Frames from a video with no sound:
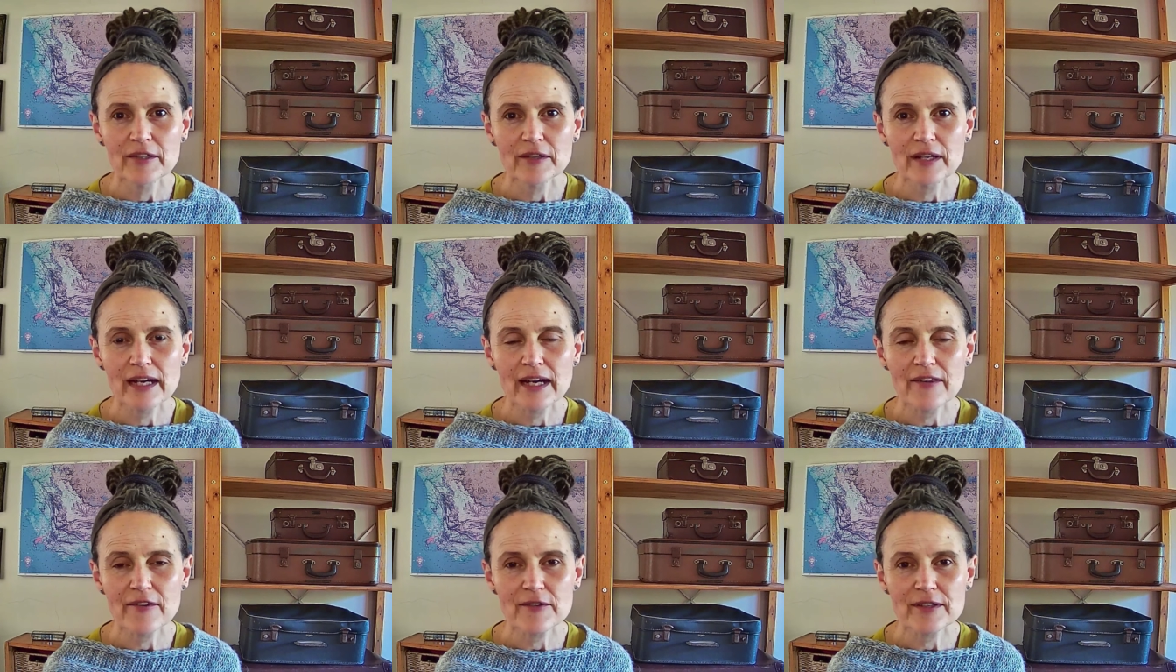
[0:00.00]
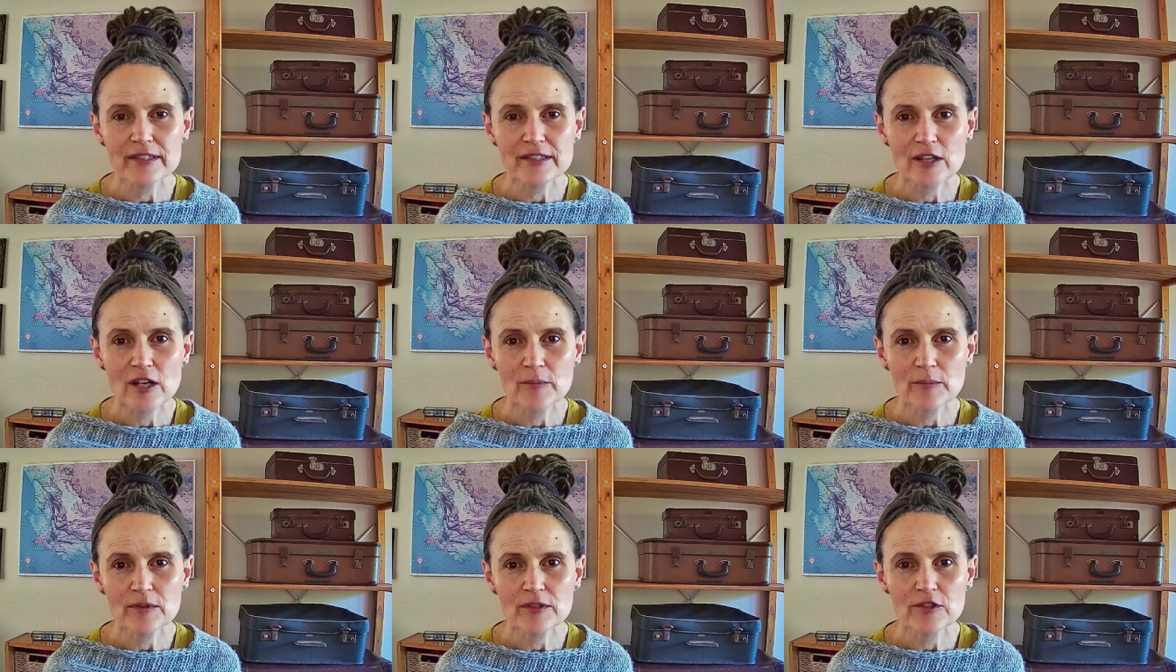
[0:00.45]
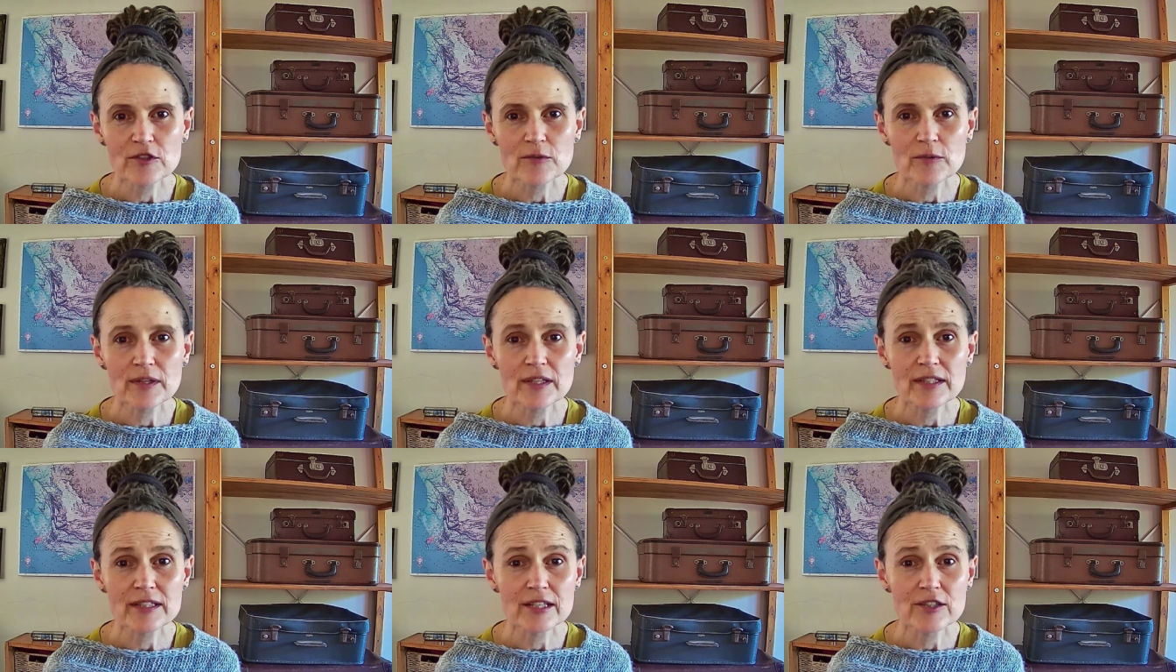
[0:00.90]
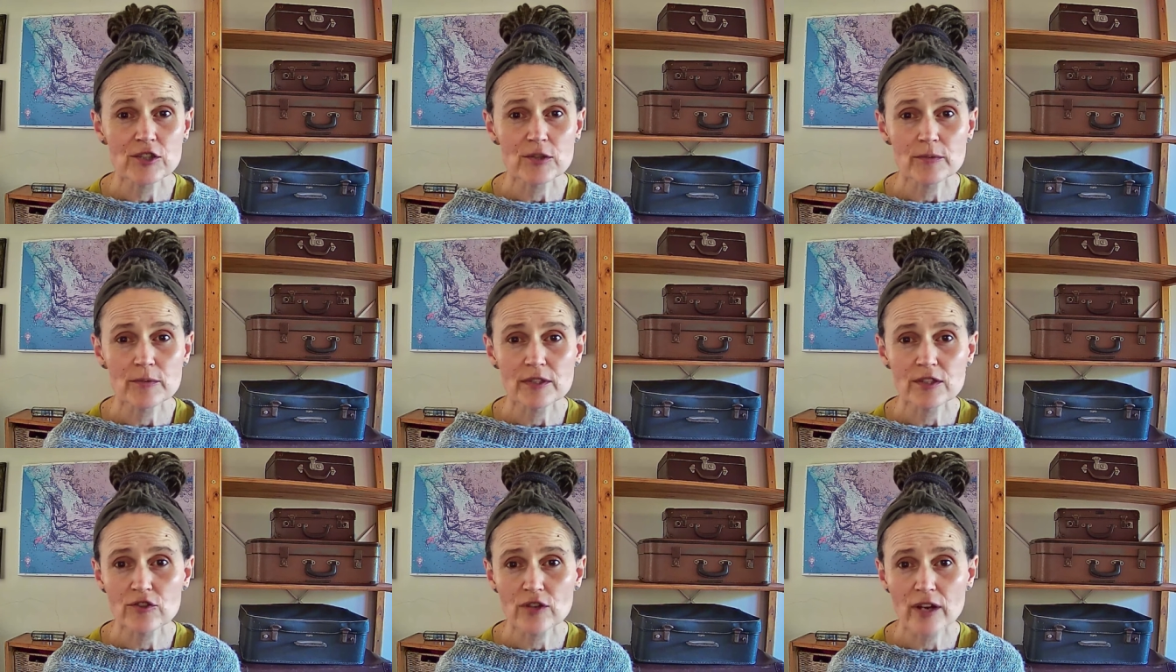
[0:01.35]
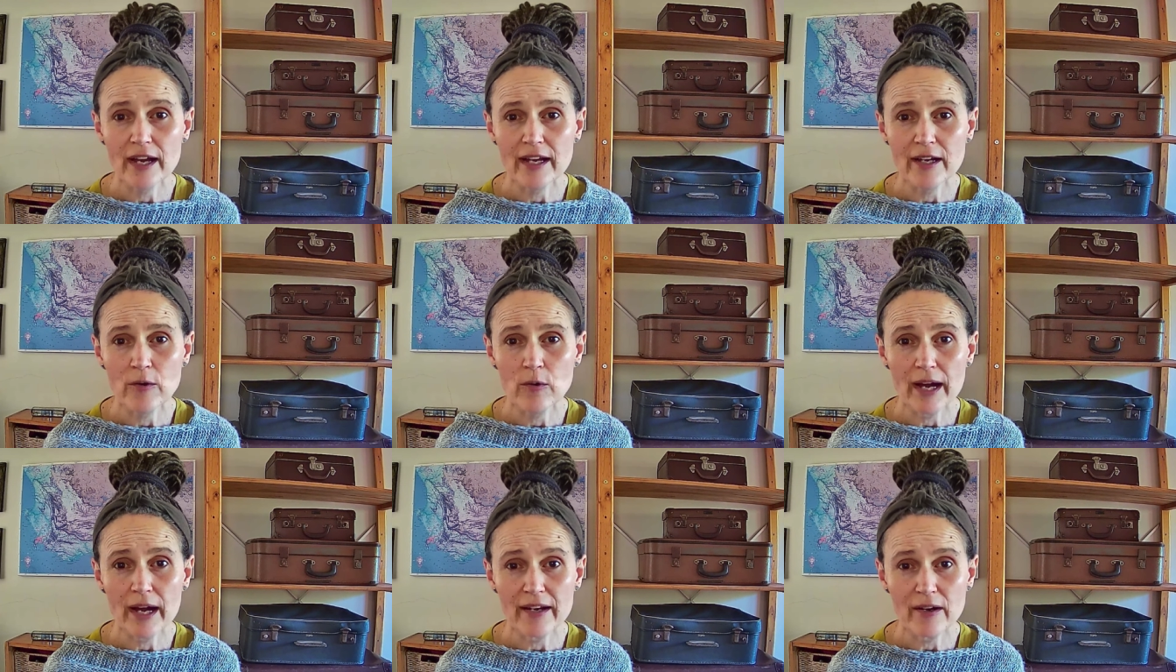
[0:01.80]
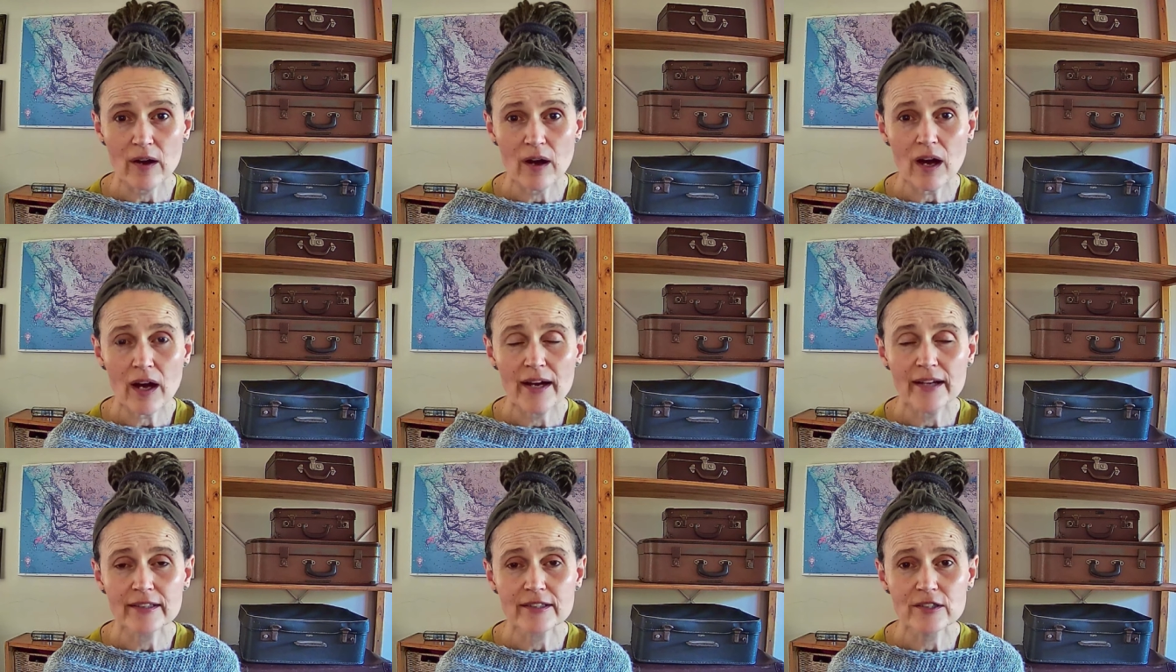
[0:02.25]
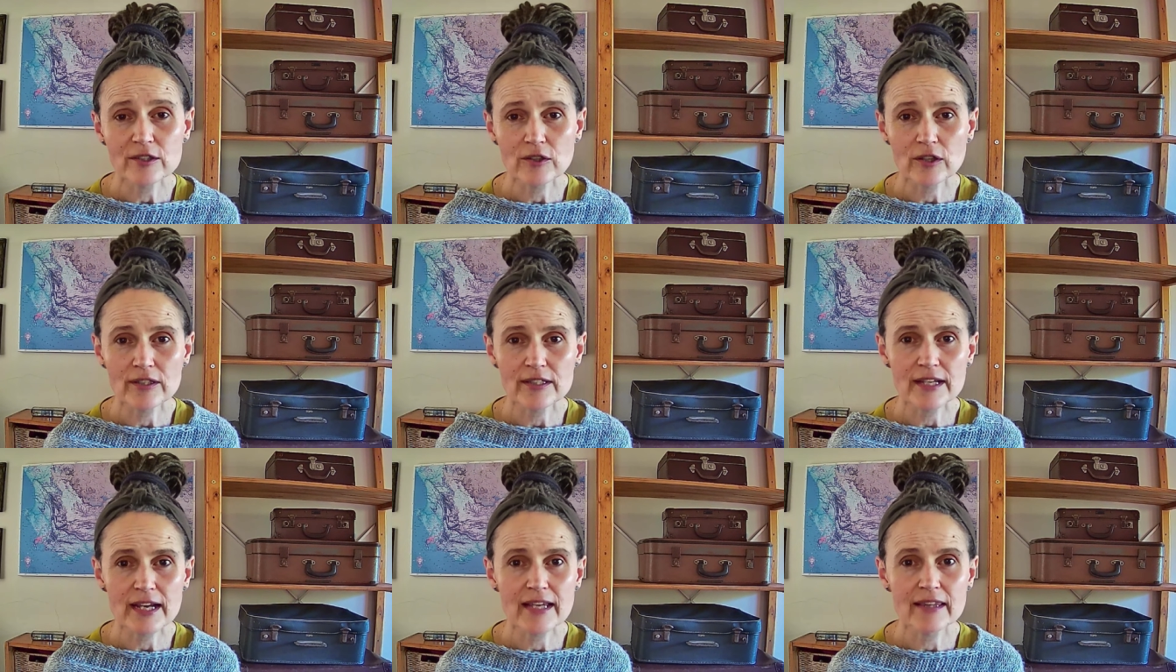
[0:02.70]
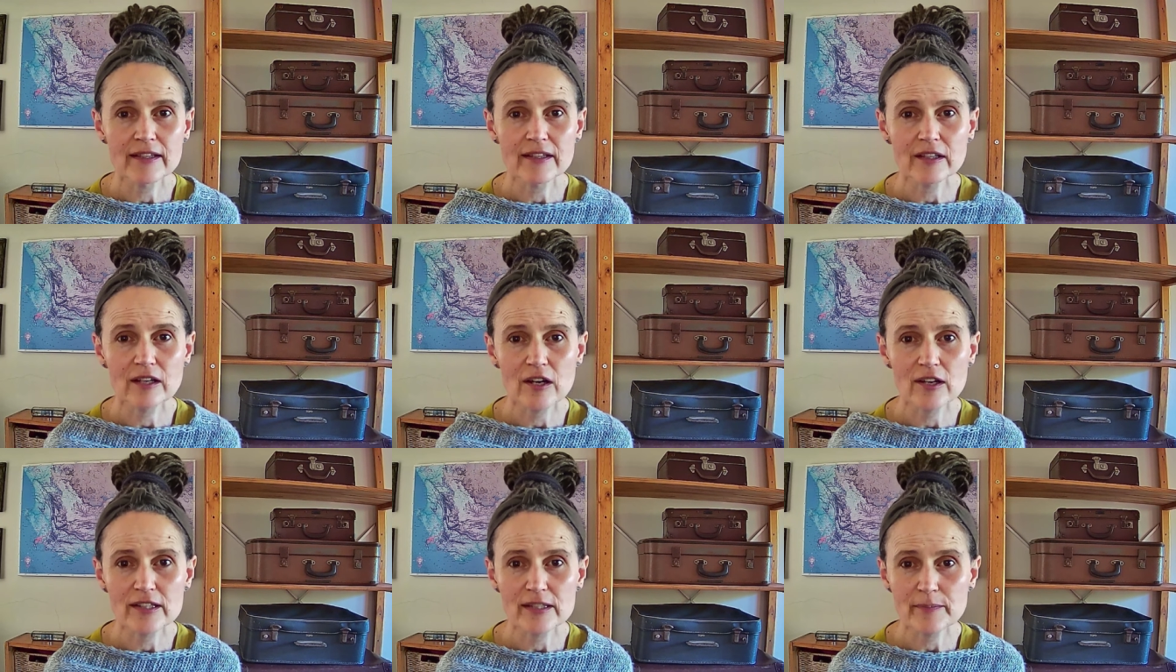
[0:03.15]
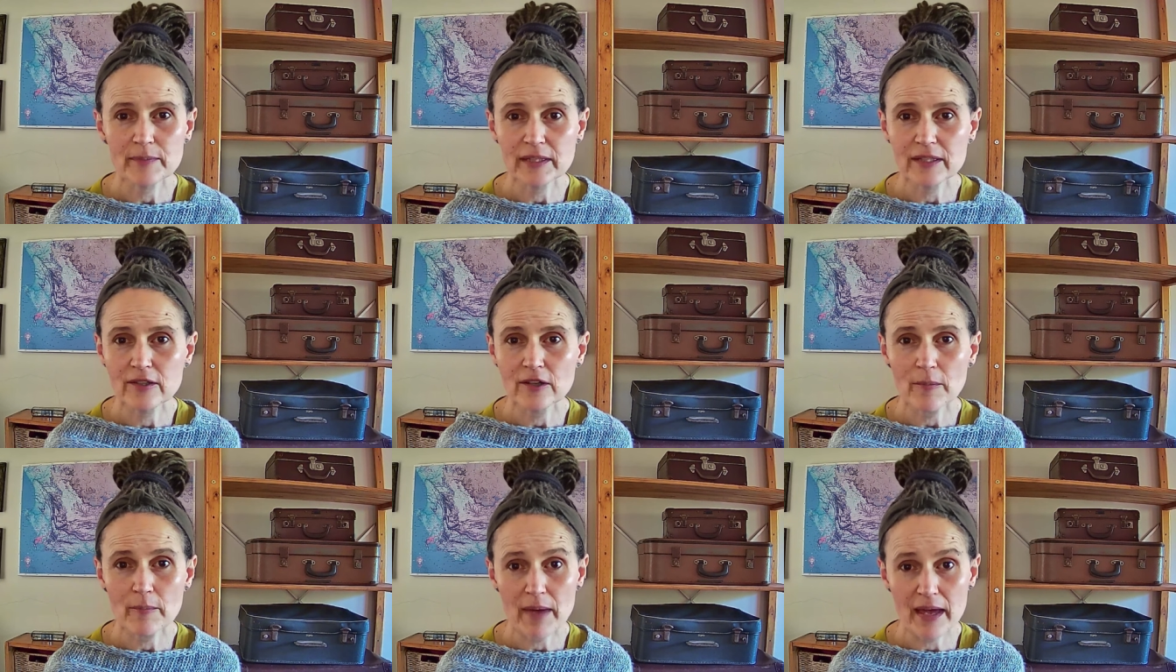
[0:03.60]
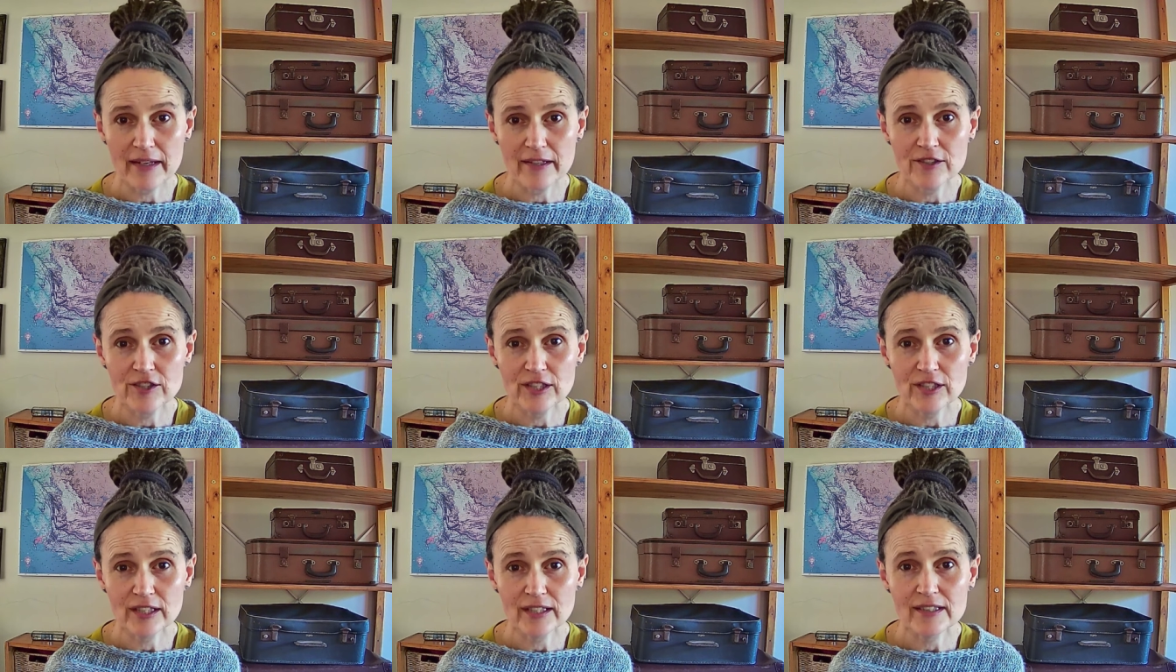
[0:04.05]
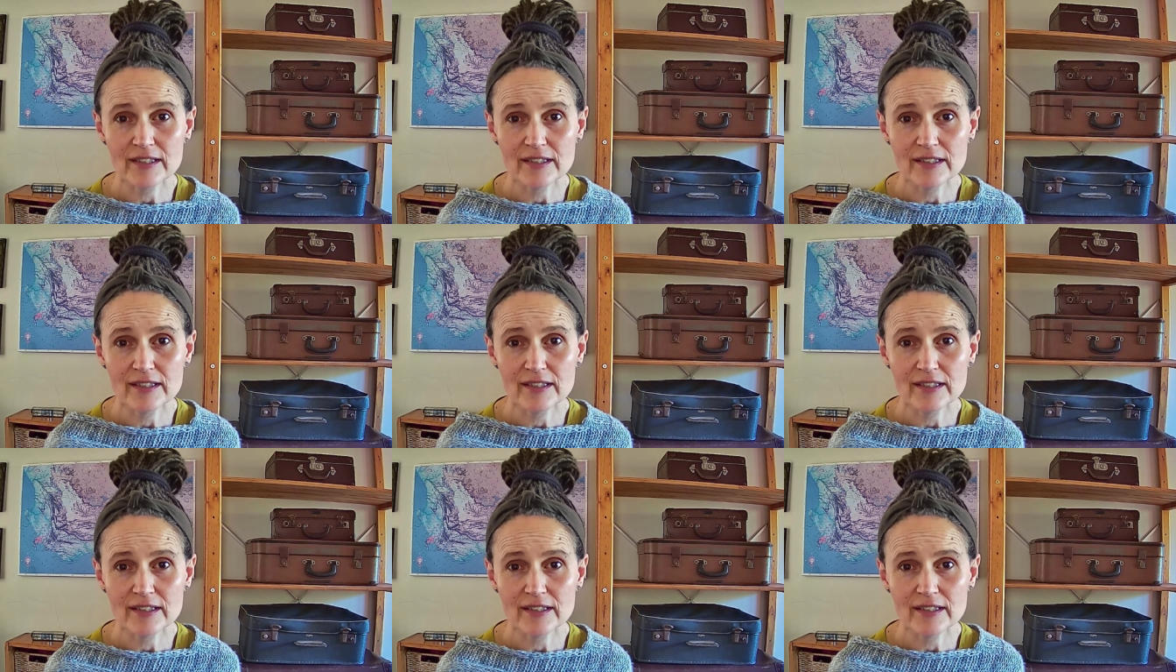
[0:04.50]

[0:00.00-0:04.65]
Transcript: are other examples too where the teacher was trying quite hard to contain the class but not managing it,